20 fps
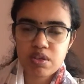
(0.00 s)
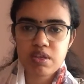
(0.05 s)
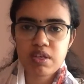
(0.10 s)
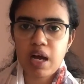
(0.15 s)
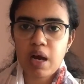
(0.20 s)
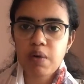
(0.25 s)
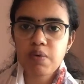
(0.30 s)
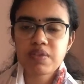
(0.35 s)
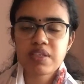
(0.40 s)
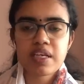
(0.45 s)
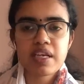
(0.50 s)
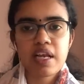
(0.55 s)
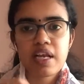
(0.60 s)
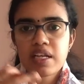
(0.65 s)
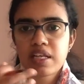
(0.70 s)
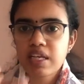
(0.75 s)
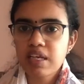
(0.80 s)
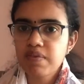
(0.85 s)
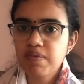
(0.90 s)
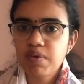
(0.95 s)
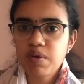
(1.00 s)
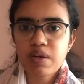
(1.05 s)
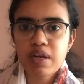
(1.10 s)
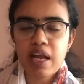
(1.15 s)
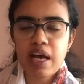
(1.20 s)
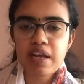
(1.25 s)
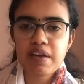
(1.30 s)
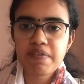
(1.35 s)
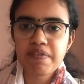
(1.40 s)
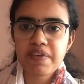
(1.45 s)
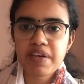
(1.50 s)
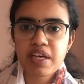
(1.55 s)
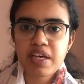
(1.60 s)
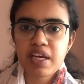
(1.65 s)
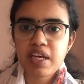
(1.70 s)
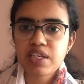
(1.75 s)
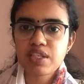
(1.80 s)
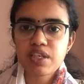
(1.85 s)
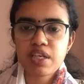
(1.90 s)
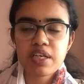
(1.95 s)
doubts and I'll give you
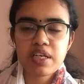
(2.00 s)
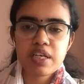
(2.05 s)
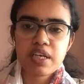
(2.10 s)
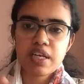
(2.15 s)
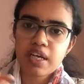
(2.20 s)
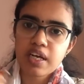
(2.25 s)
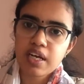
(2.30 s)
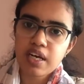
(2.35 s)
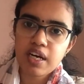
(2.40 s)
clarification